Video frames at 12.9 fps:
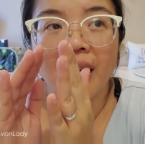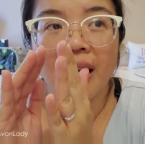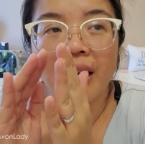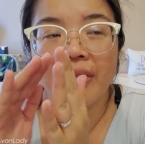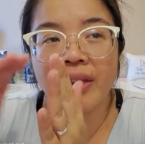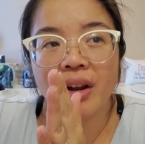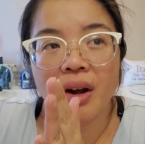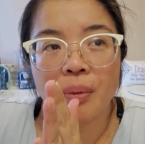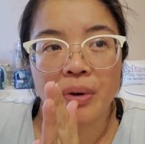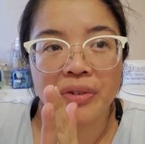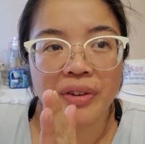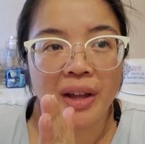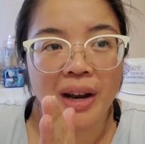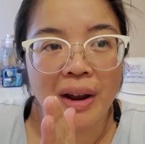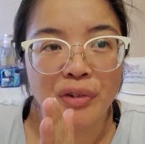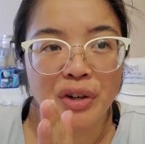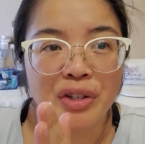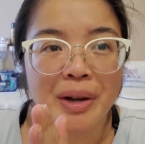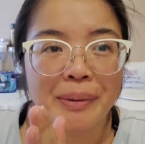and then it got worse again after
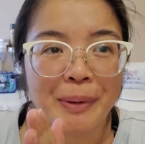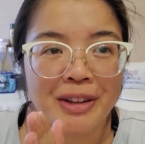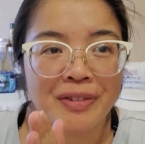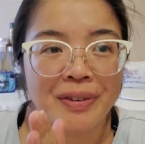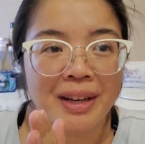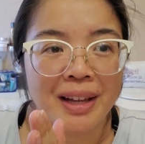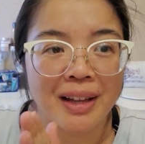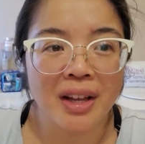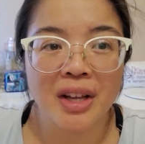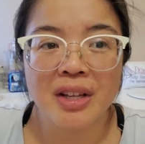he stopped breastfeeding.